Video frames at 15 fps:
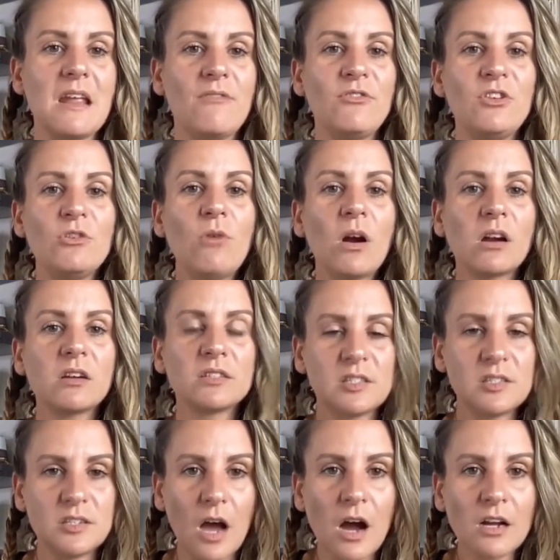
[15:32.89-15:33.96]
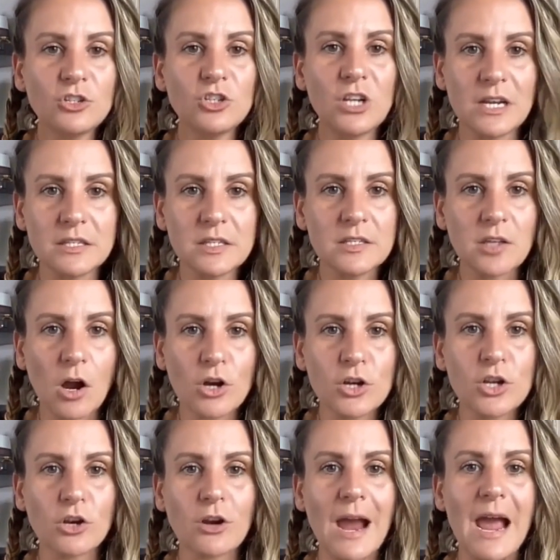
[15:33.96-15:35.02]
If you are stuck, chances are
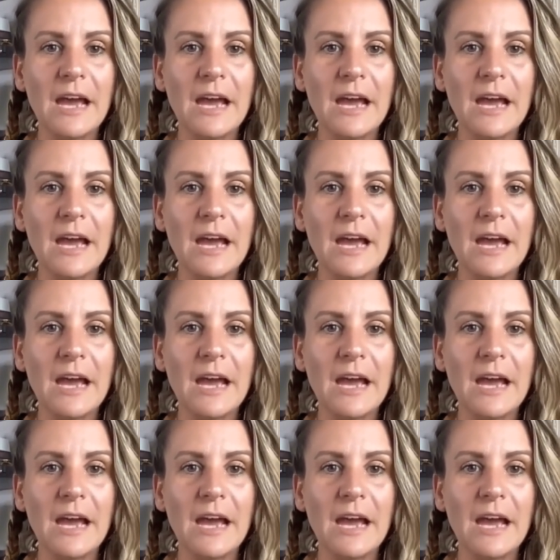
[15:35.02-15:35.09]
your